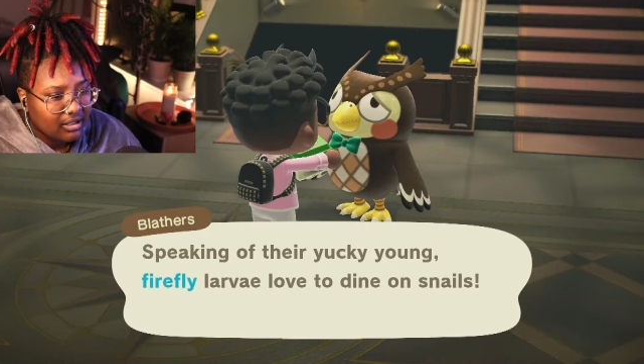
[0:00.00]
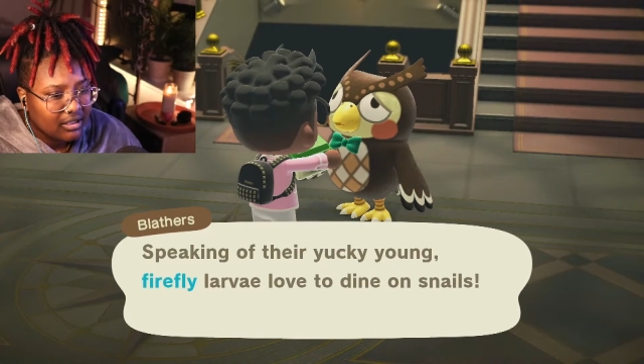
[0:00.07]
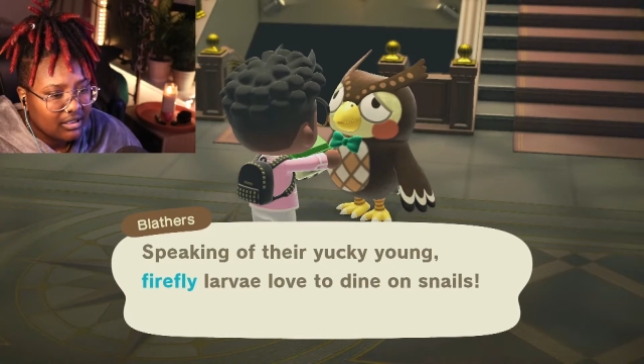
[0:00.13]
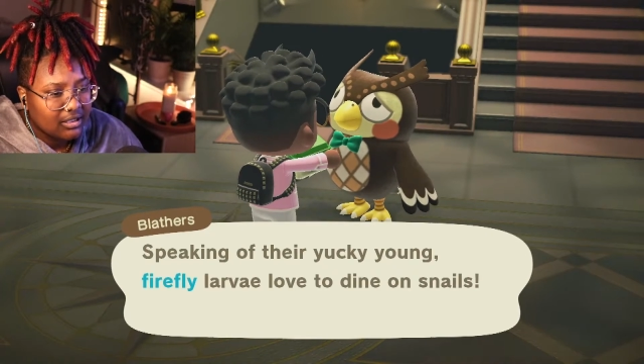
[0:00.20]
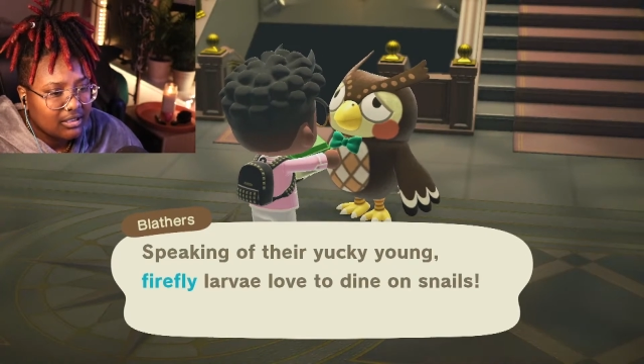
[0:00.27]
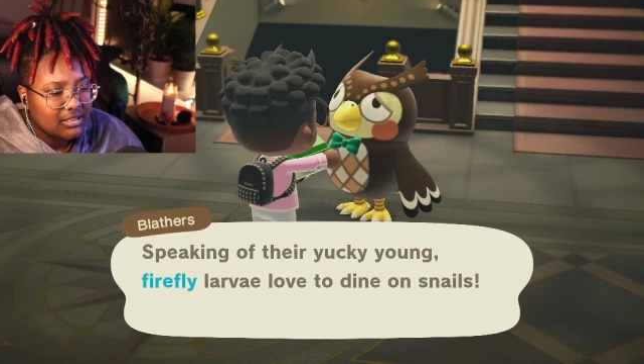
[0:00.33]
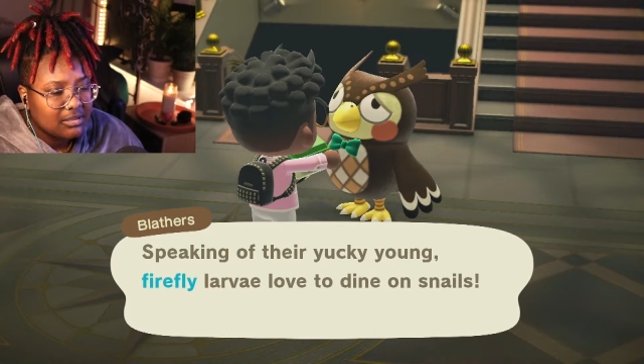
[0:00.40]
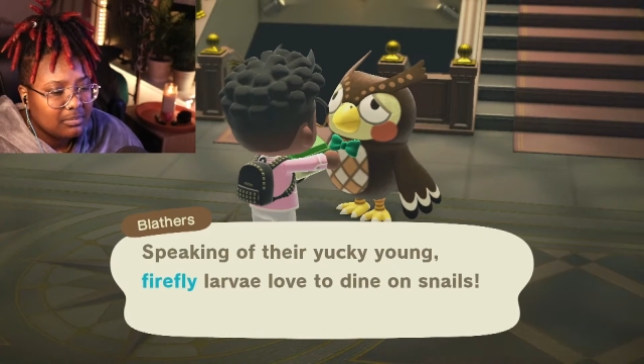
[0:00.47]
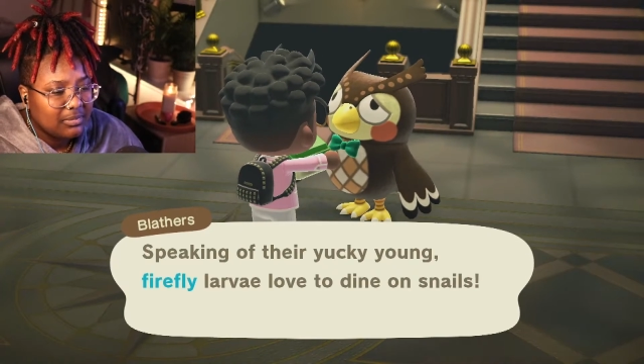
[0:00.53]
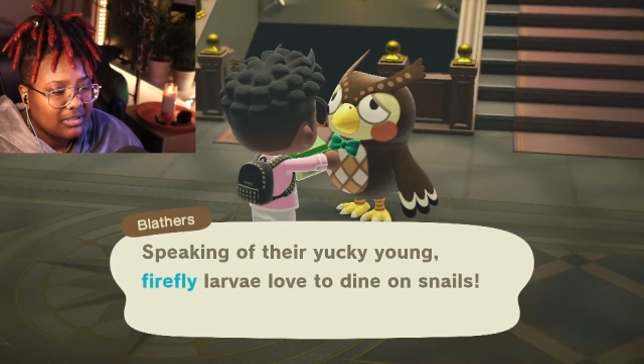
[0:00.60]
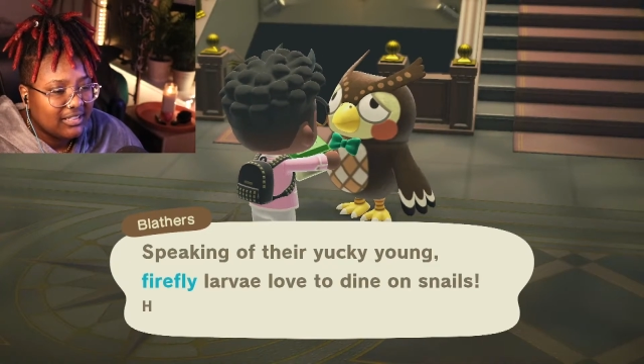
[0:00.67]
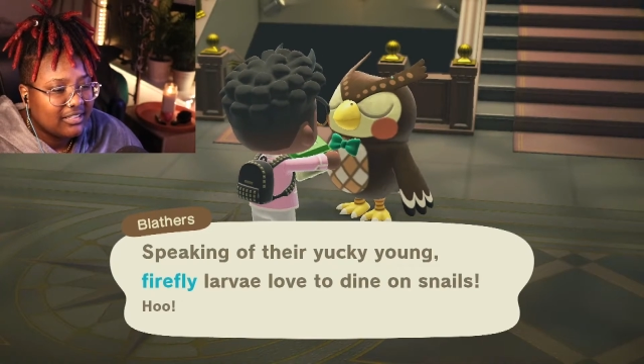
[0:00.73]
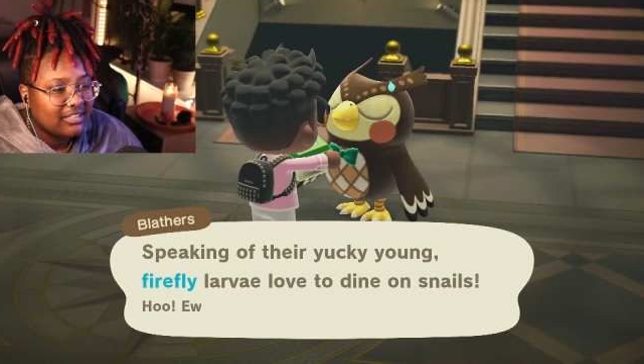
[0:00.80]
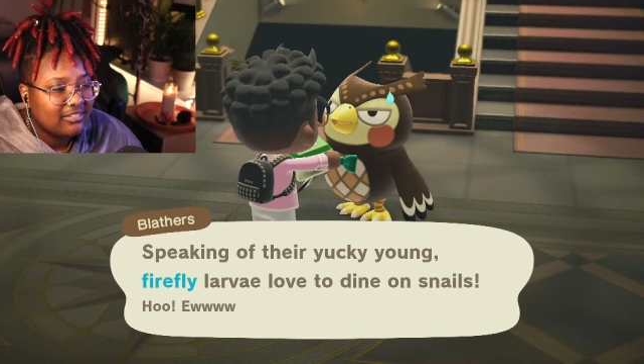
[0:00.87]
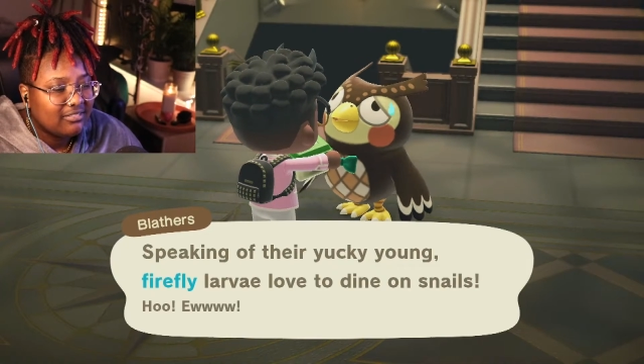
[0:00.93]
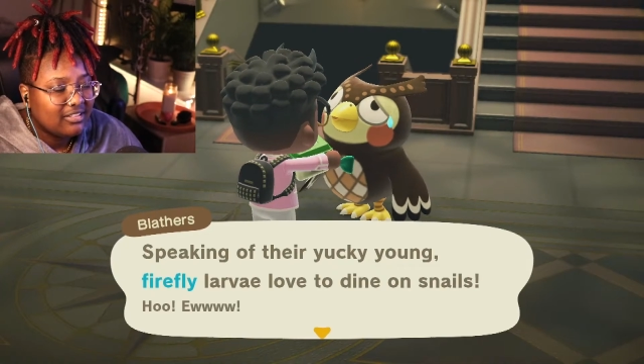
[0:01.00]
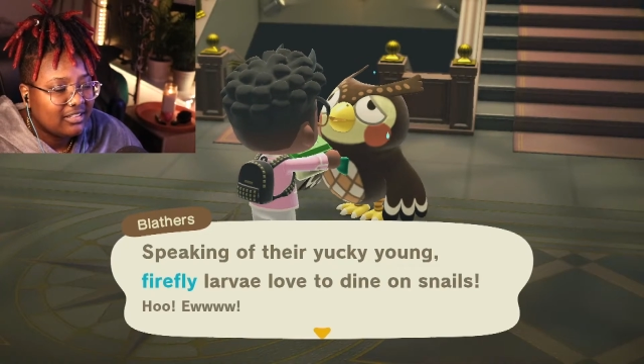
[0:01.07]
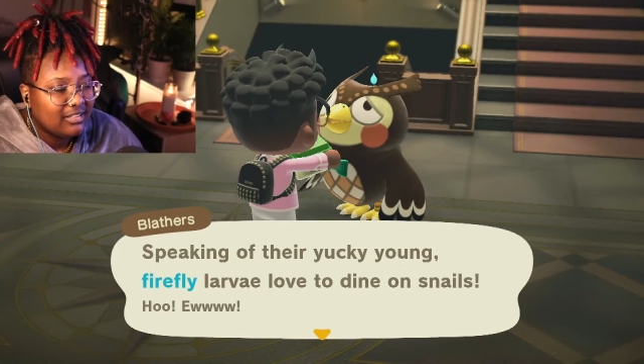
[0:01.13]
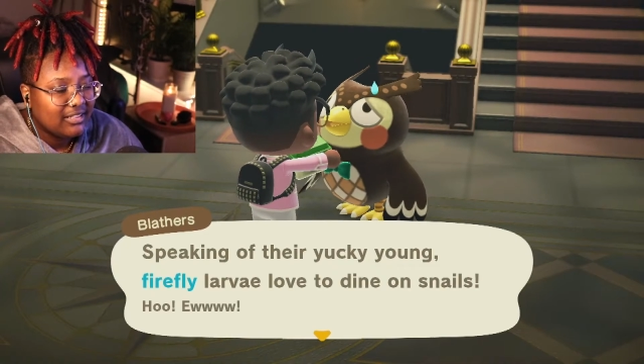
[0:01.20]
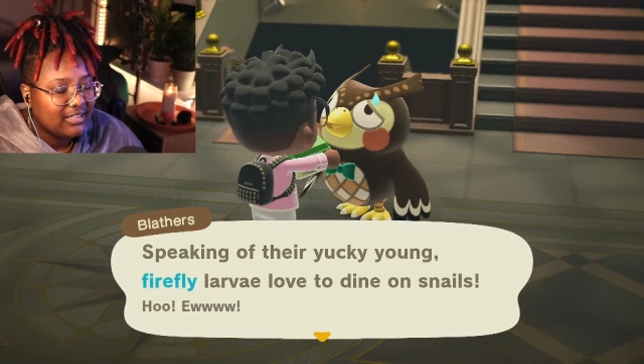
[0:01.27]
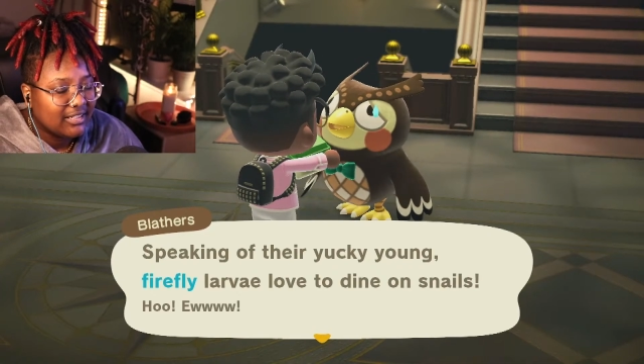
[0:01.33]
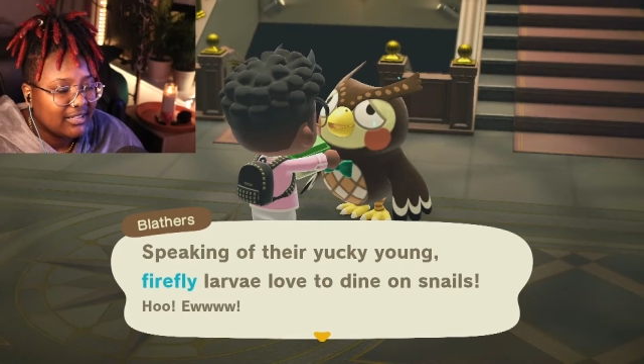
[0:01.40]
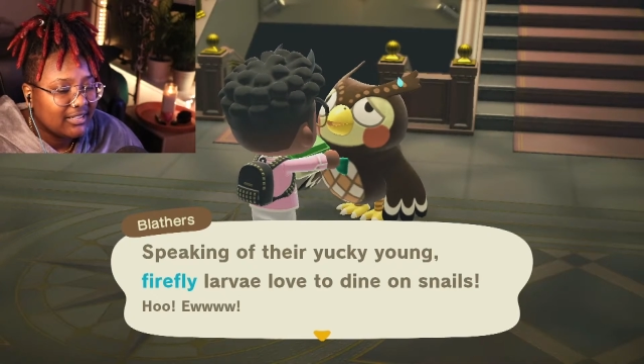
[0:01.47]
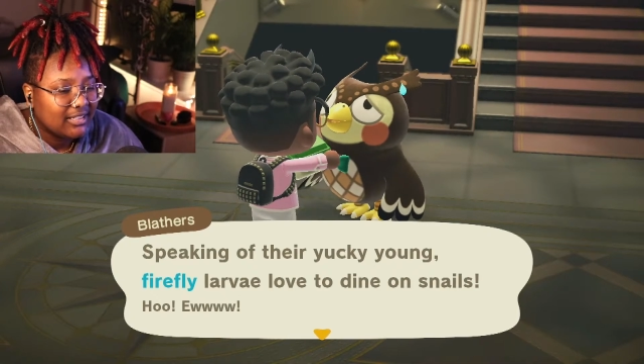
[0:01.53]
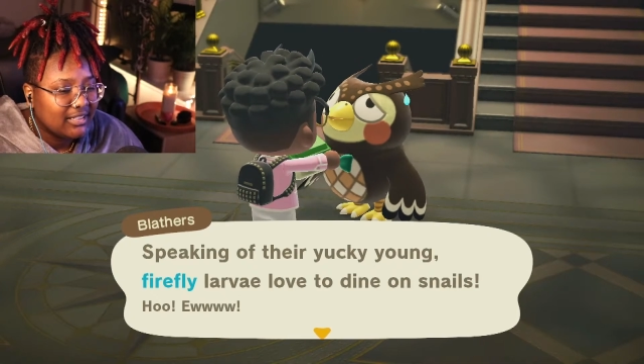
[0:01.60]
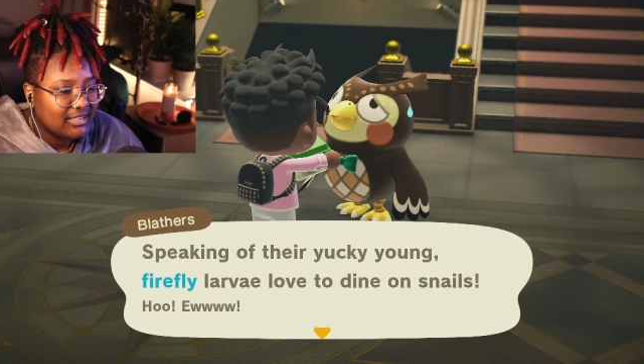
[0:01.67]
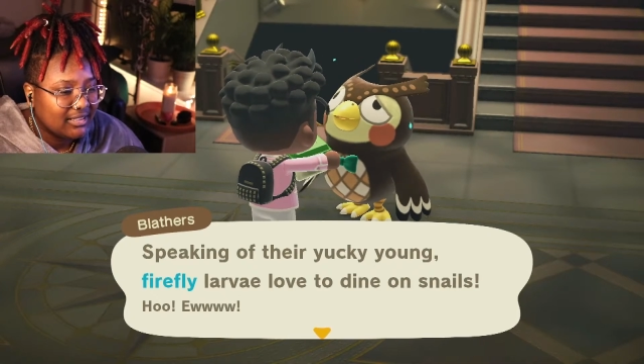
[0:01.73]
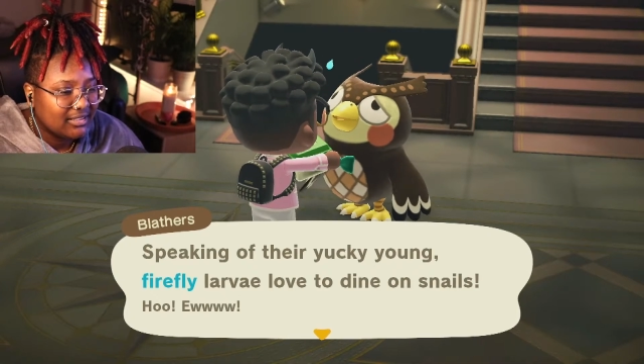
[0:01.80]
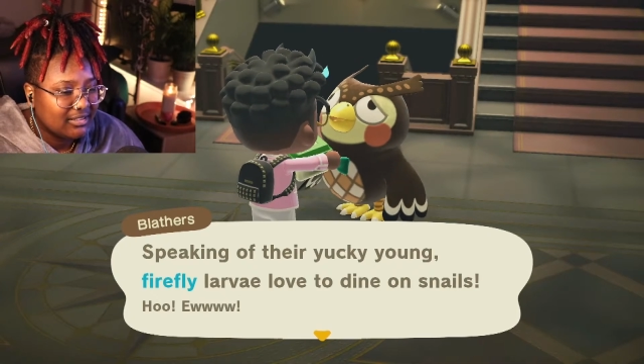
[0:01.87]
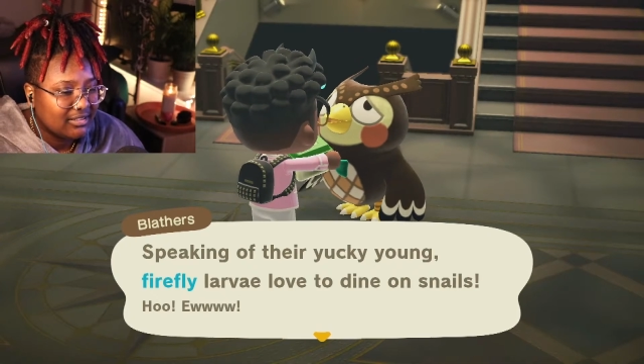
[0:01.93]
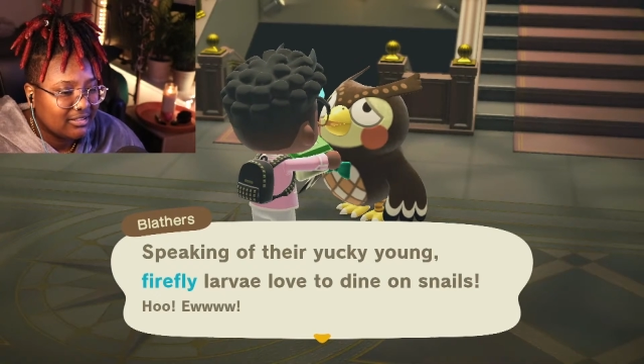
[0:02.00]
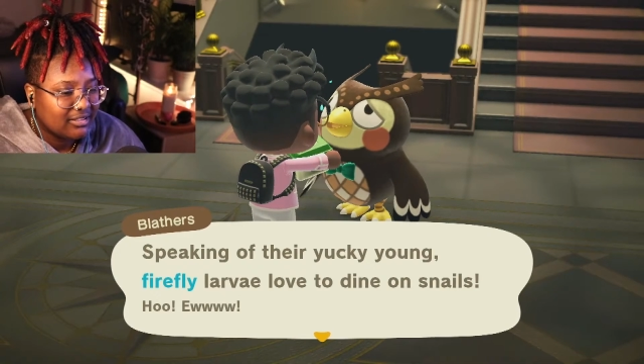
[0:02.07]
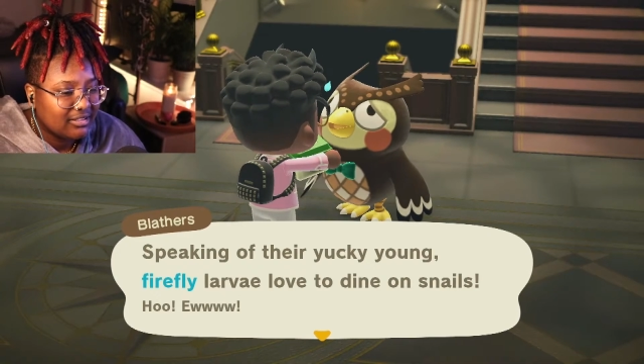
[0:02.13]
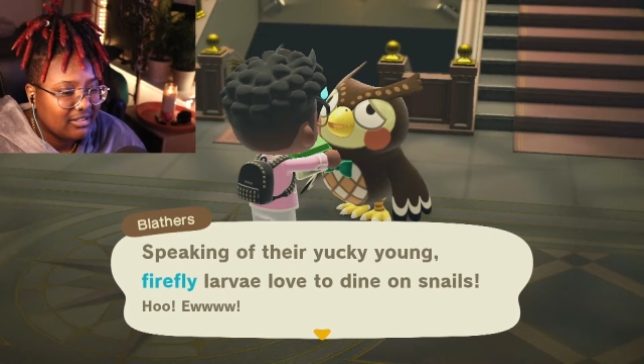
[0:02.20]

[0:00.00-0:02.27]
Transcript: Speaking of their yucky young,